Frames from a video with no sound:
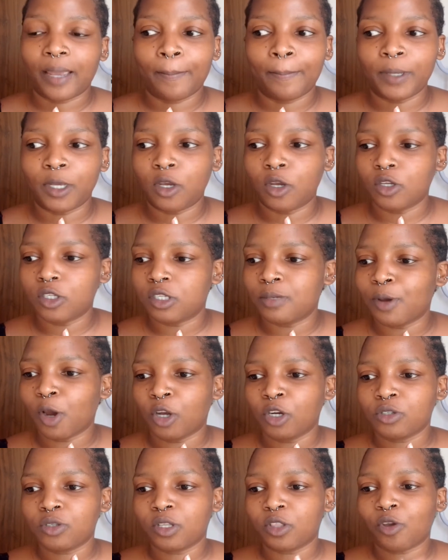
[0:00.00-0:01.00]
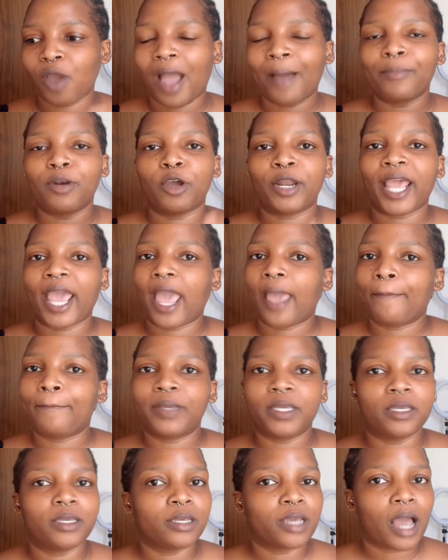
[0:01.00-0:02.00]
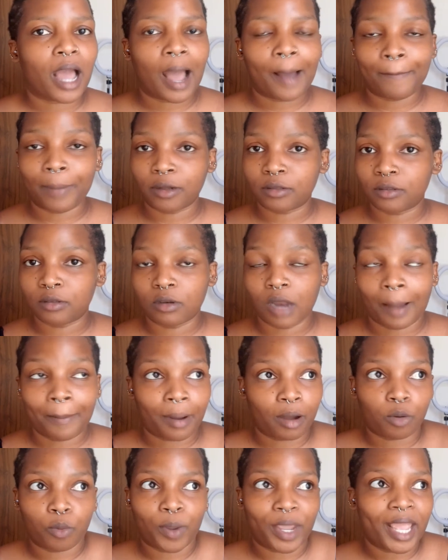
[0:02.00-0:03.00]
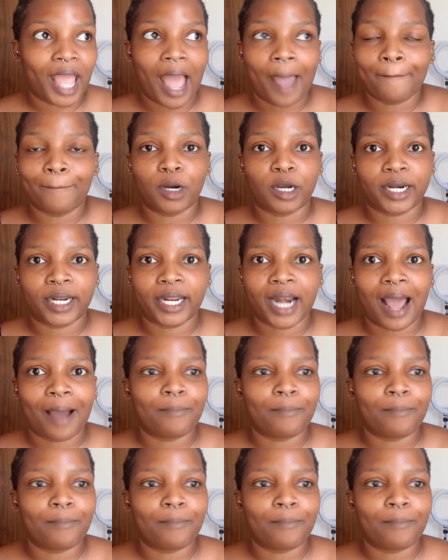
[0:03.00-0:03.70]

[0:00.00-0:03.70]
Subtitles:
because to be honest with you, I'm not happy about where I bought it.